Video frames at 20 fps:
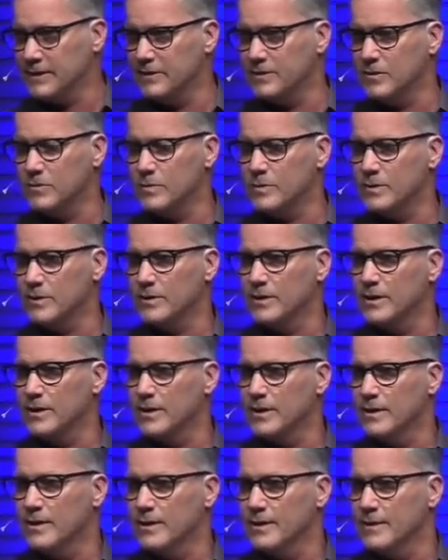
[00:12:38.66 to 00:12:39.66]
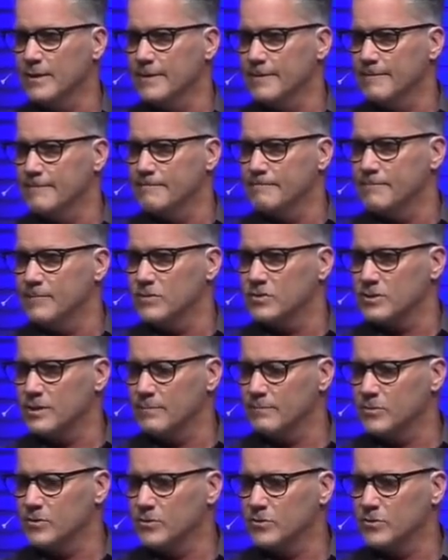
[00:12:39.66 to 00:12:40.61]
There were some